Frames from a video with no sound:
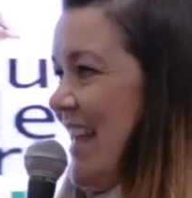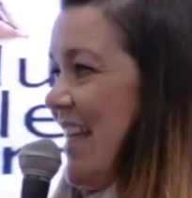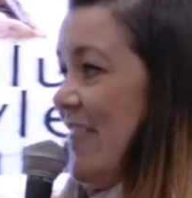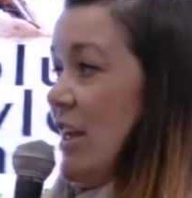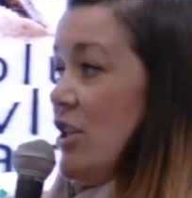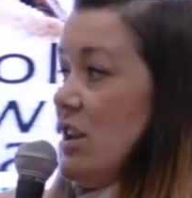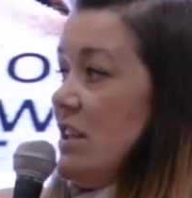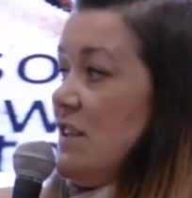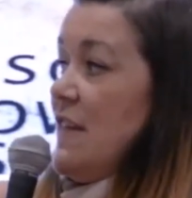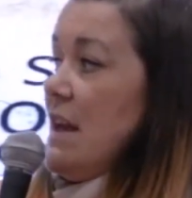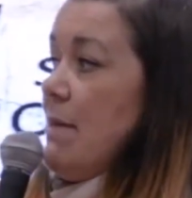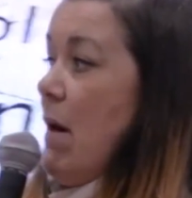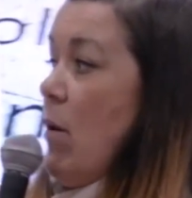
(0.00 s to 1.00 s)
Then you need to
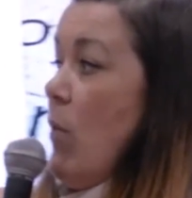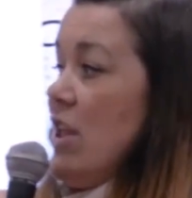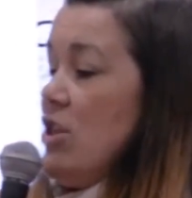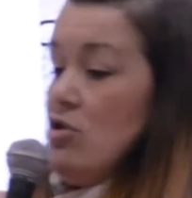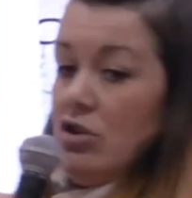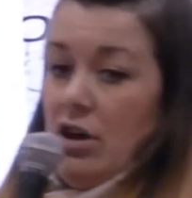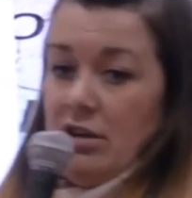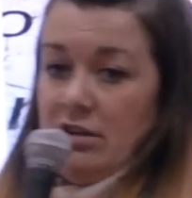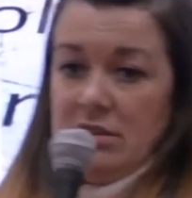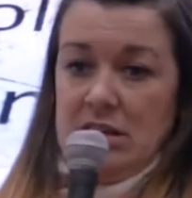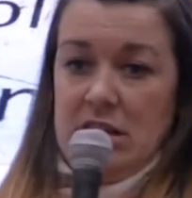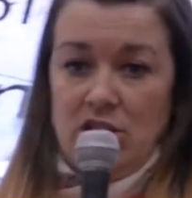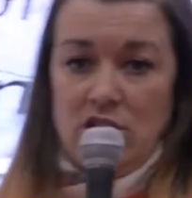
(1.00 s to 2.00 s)
think about when you're going to
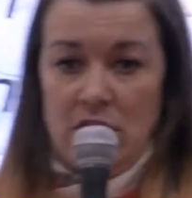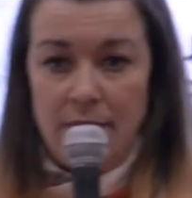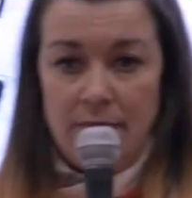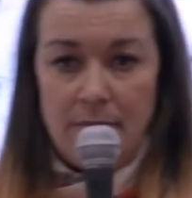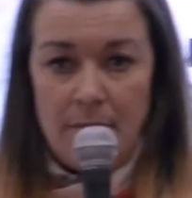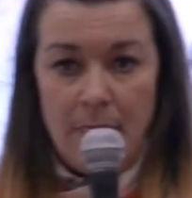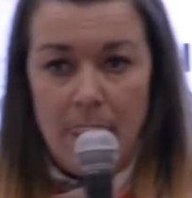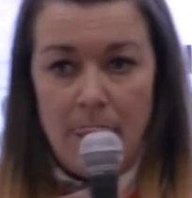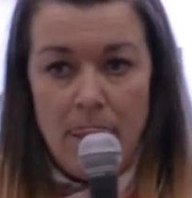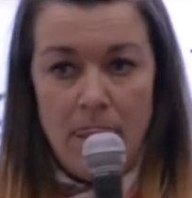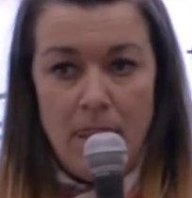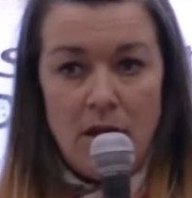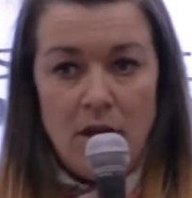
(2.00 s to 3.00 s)
teach it.
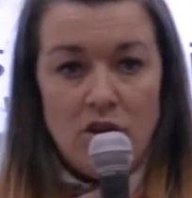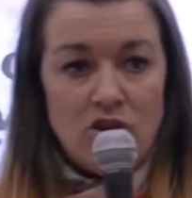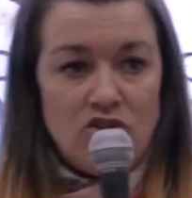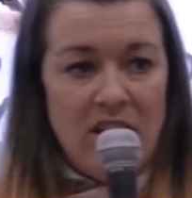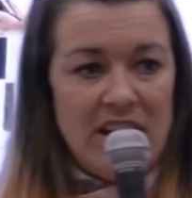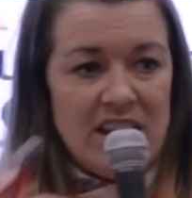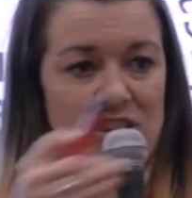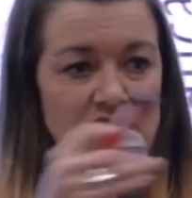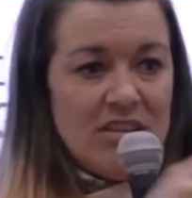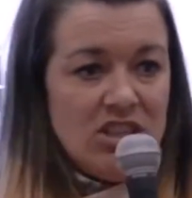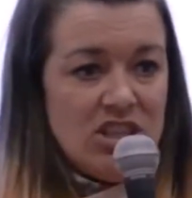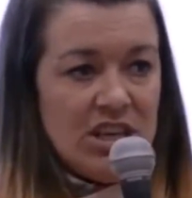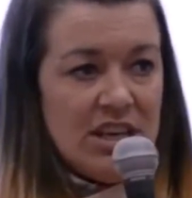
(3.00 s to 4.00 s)
Your training
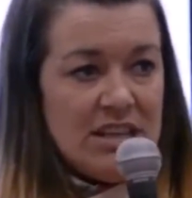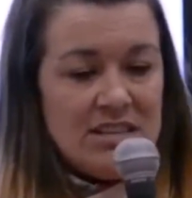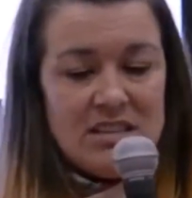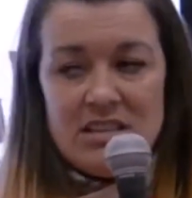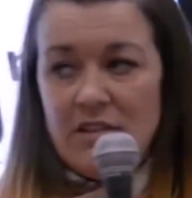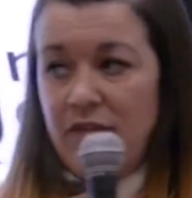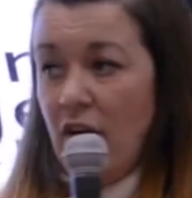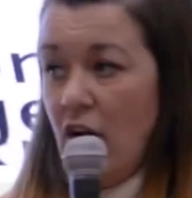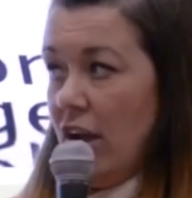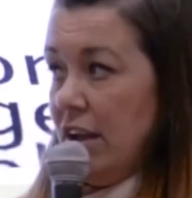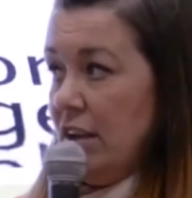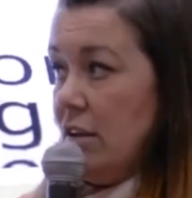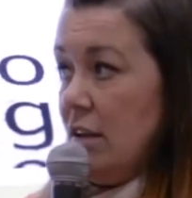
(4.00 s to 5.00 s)
strategy needs to
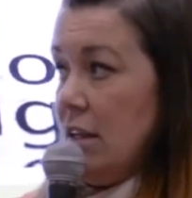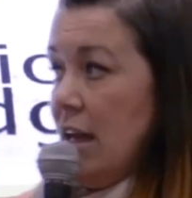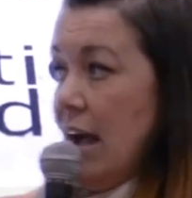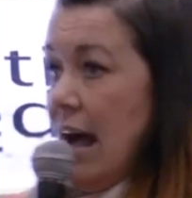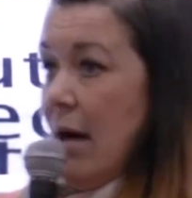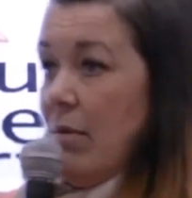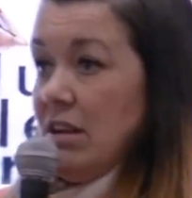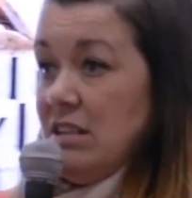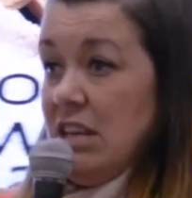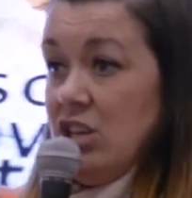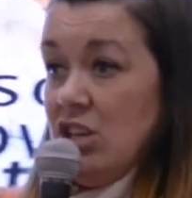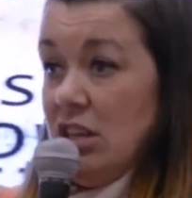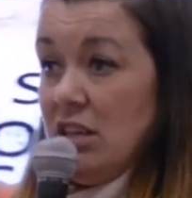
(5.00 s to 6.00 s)
define, am I
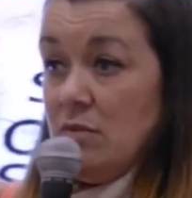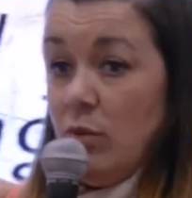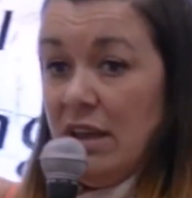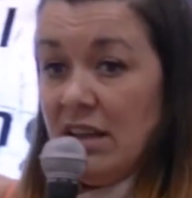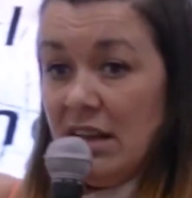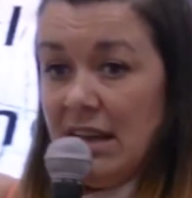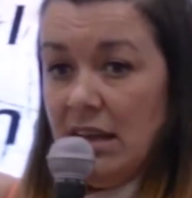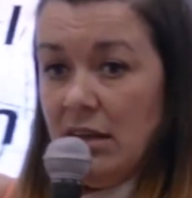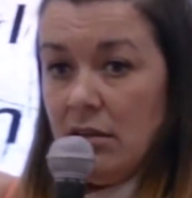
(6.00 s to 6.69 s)
teaching this weekly,